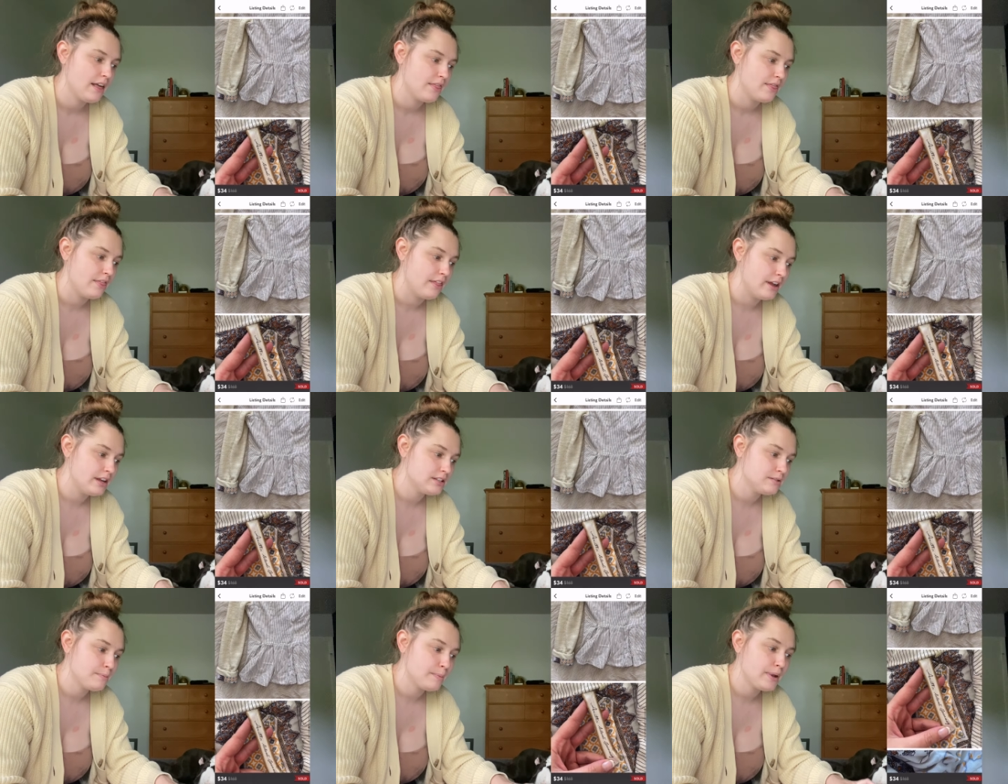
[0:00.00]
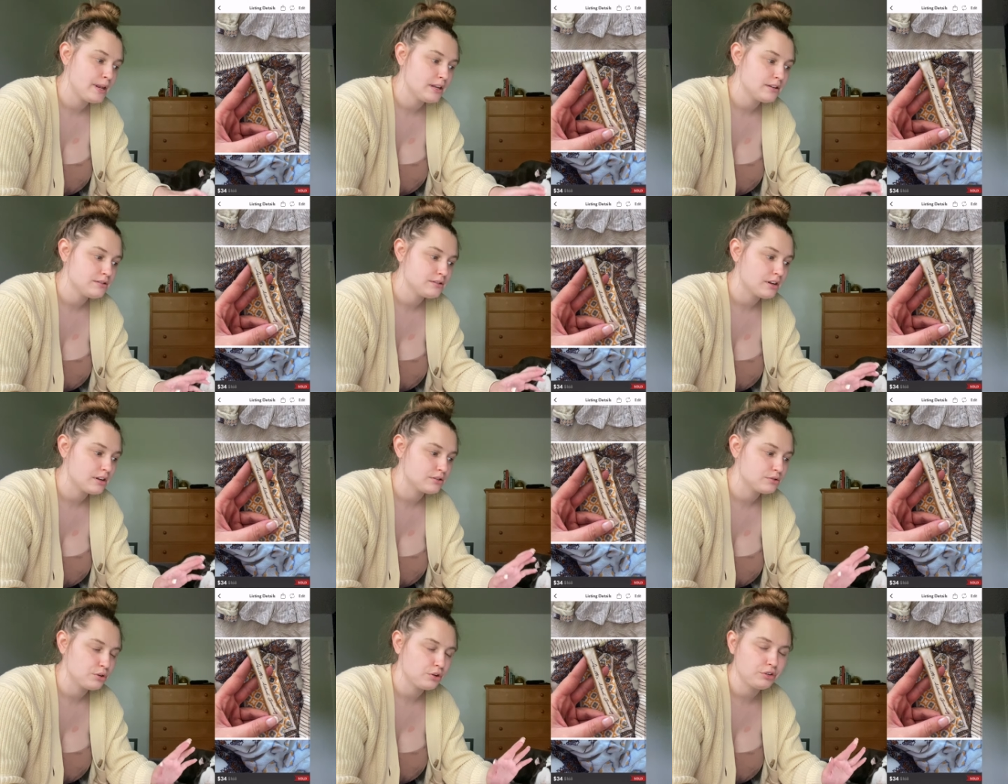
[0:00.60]
This piece
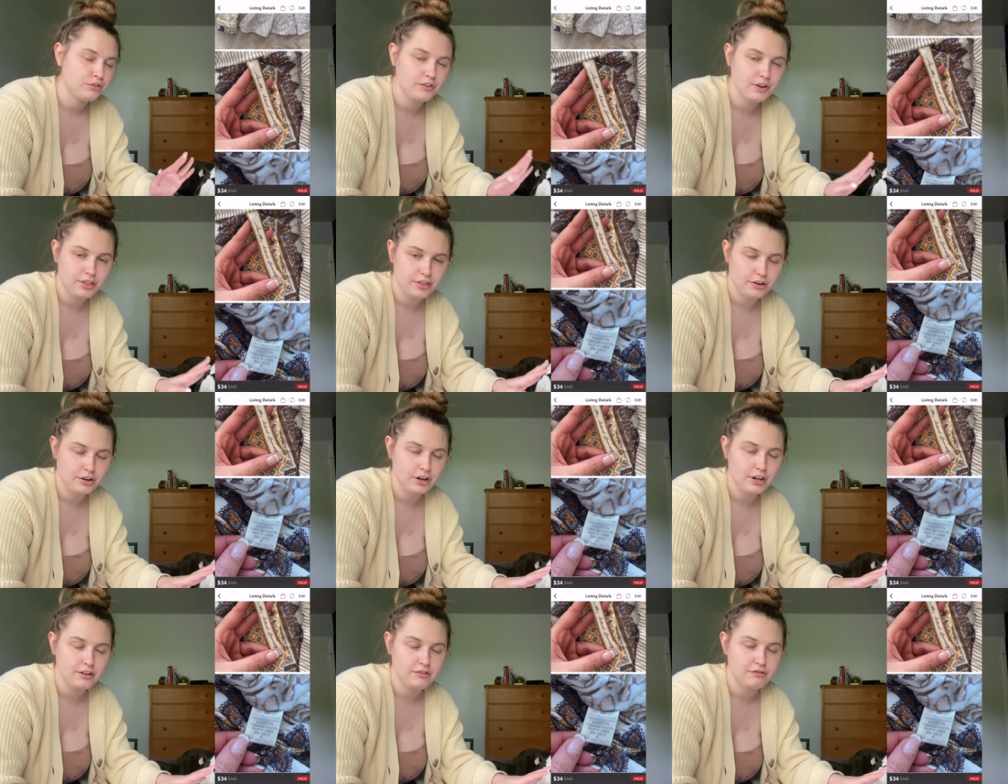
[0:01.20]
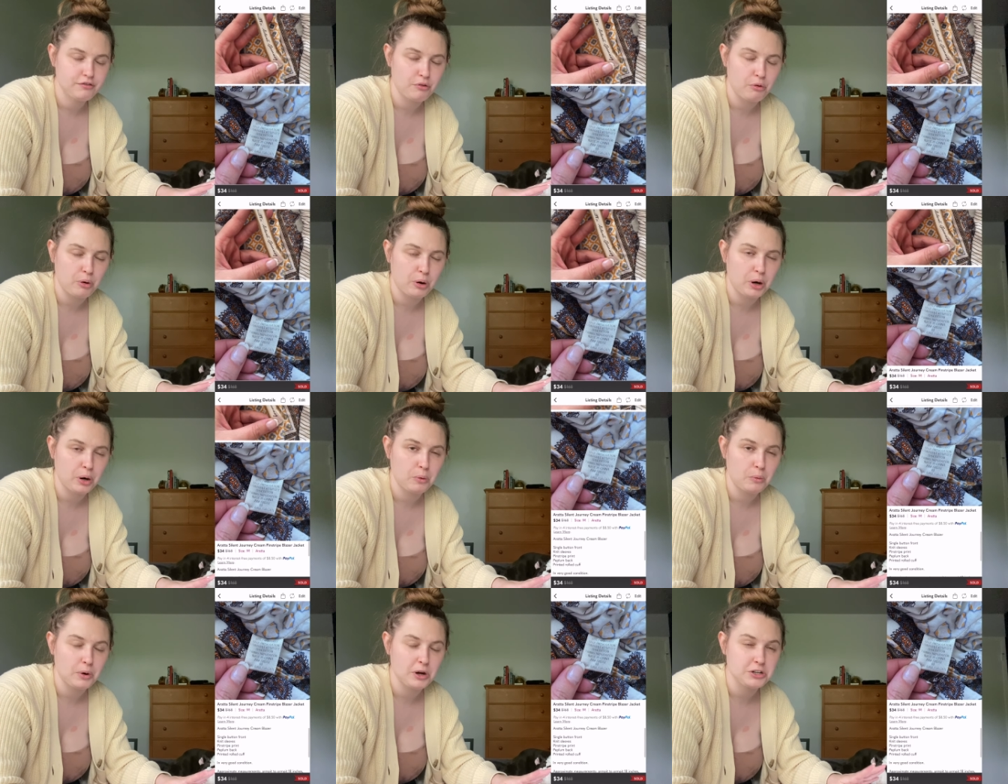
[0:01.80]
sold for thirty-four
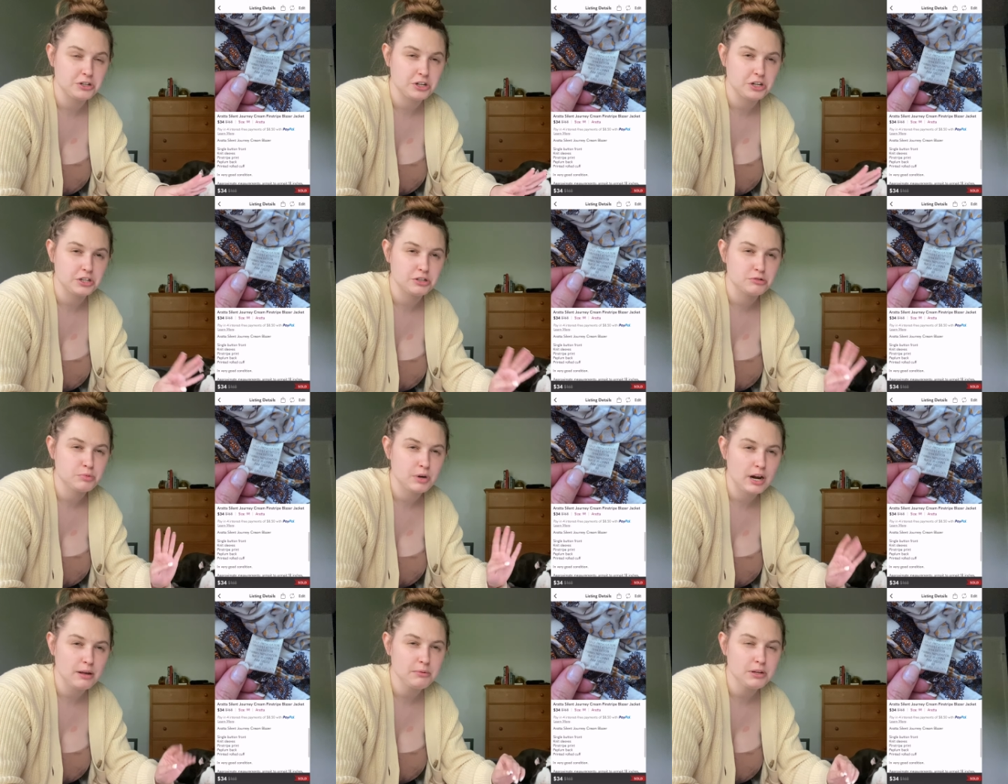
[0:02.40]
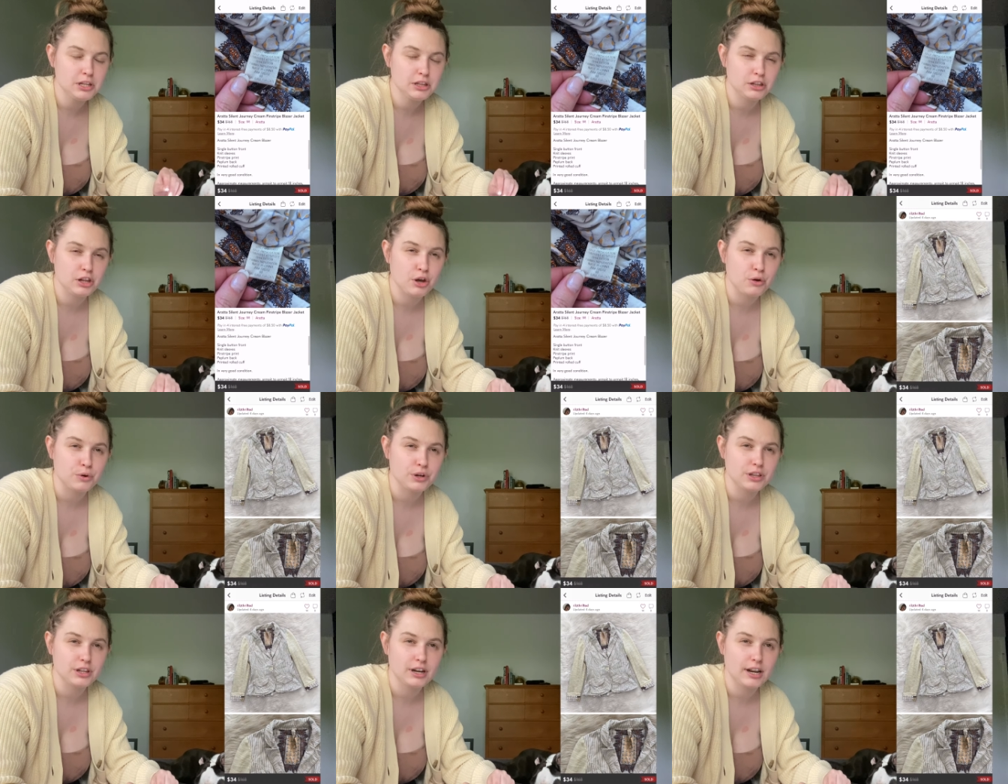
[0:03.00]
dollars, which is probably
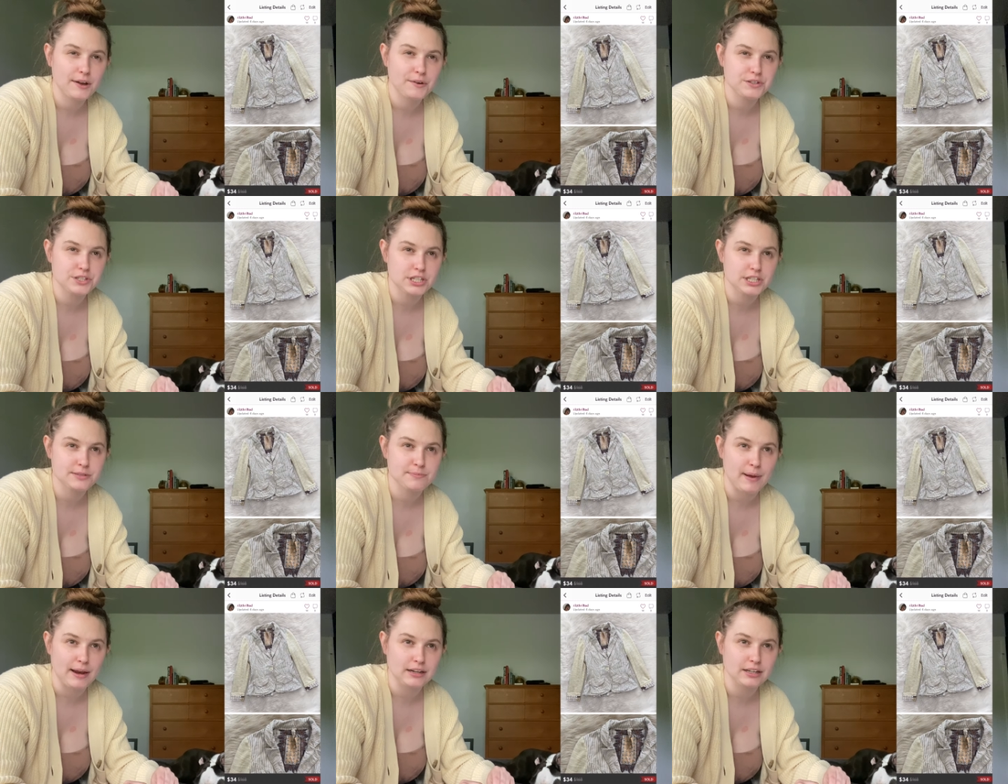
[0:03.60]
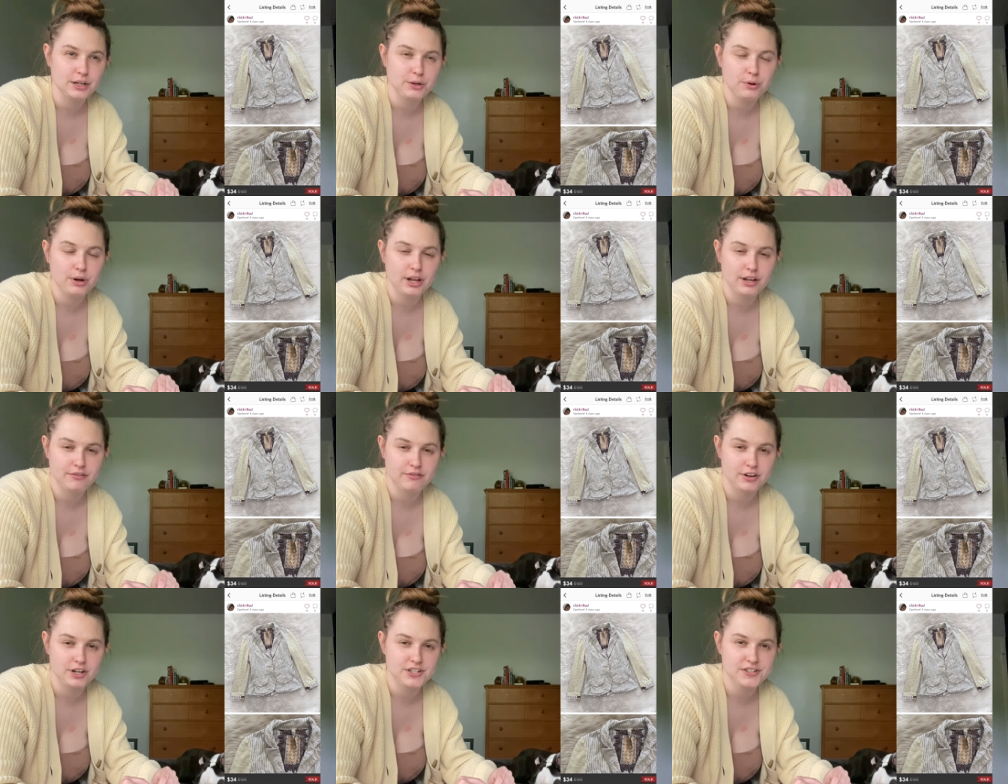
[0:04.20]
lower than I was expecting when I
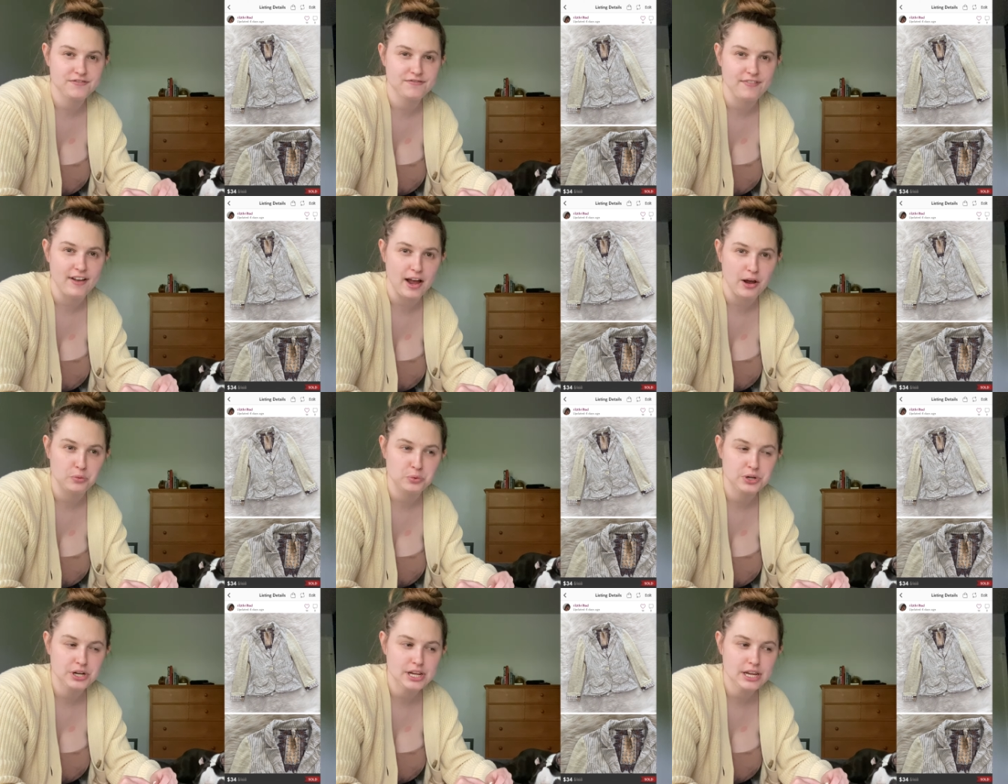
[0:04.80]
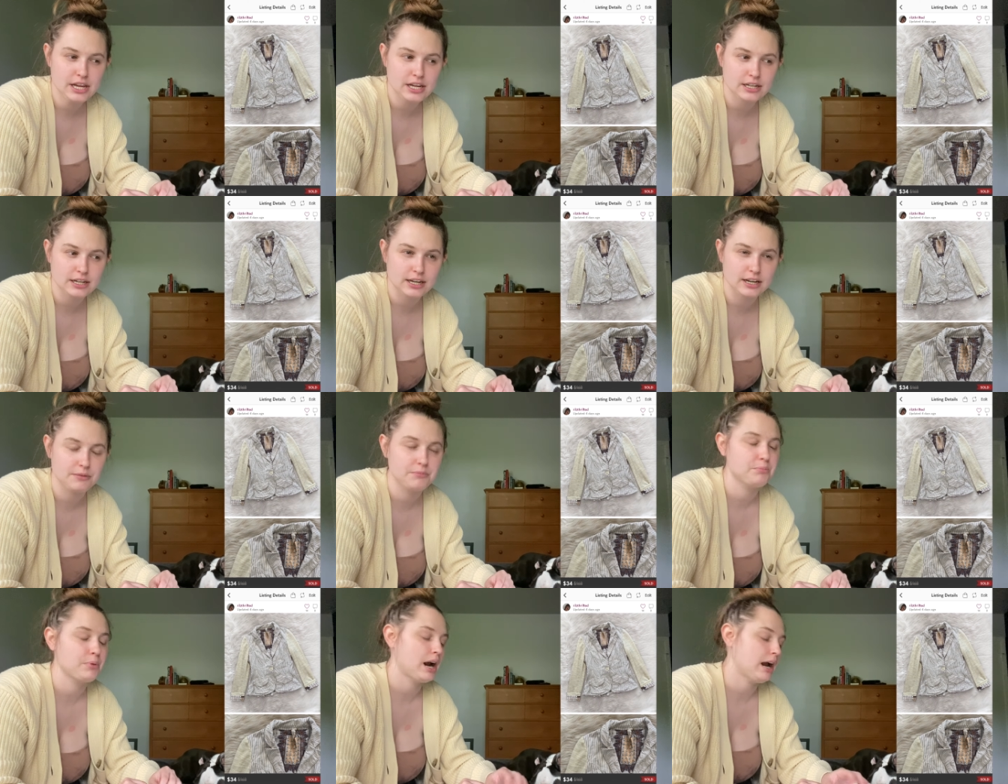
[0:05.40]
first found it, and
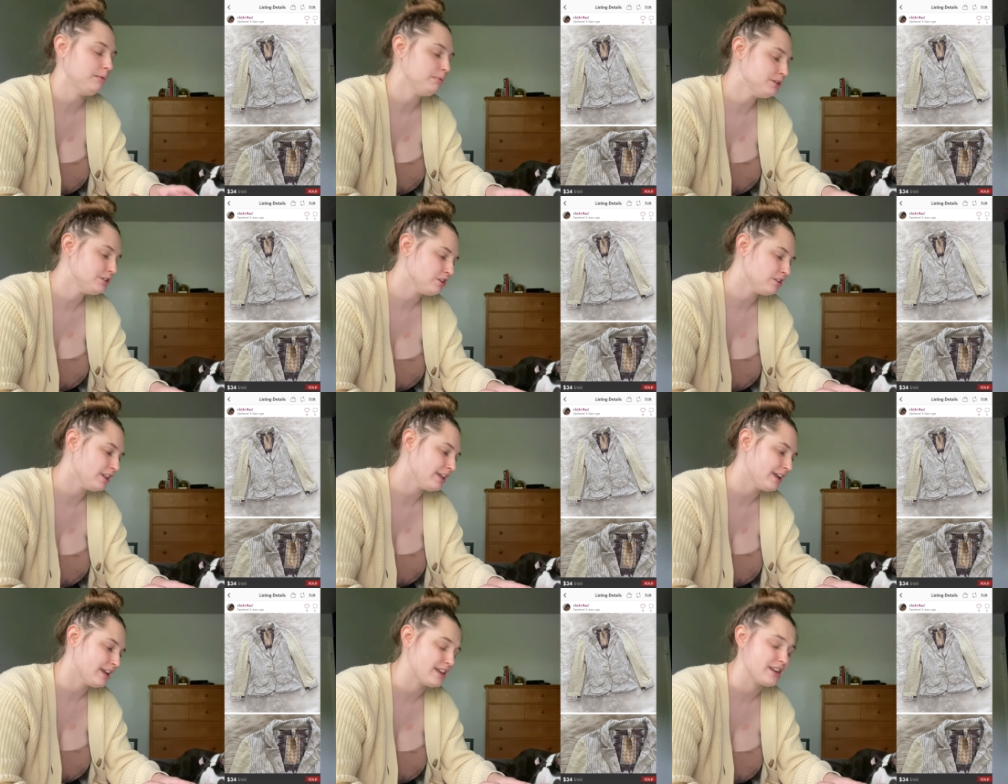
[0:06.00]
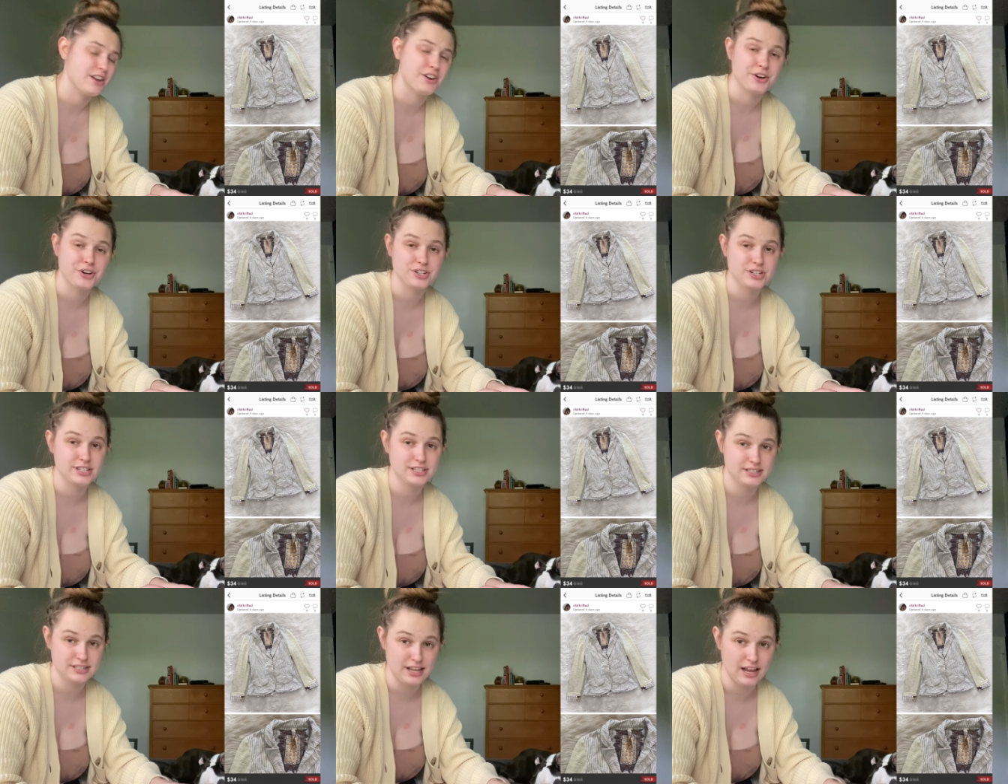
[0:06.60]
it probably took like a year
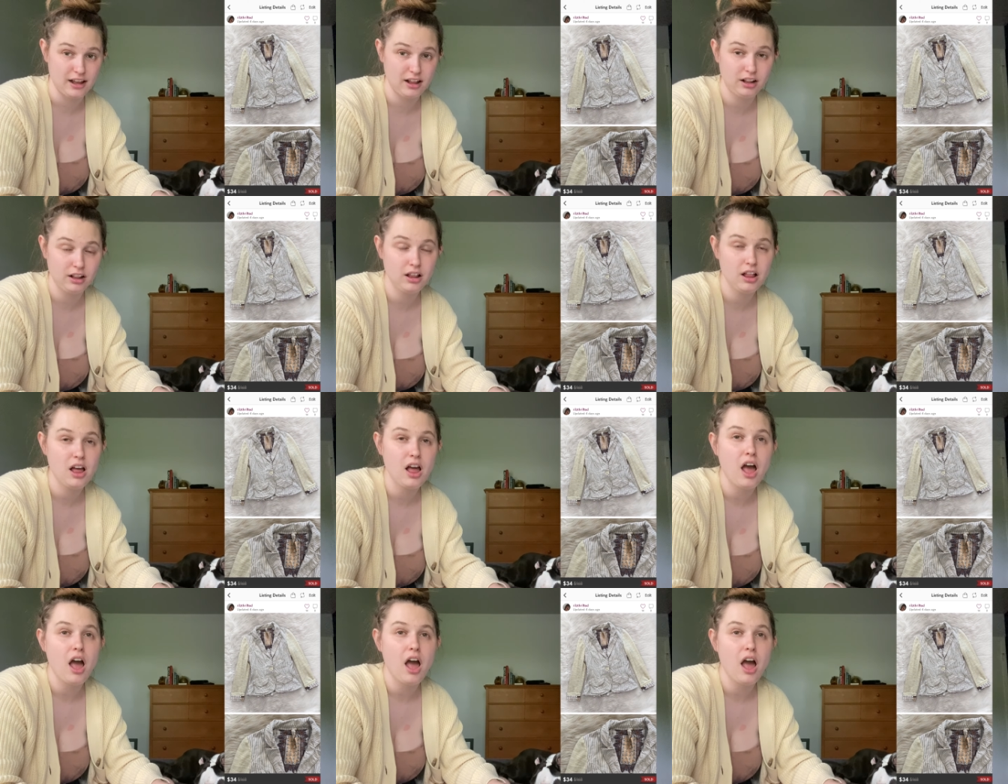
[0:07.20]
to sell.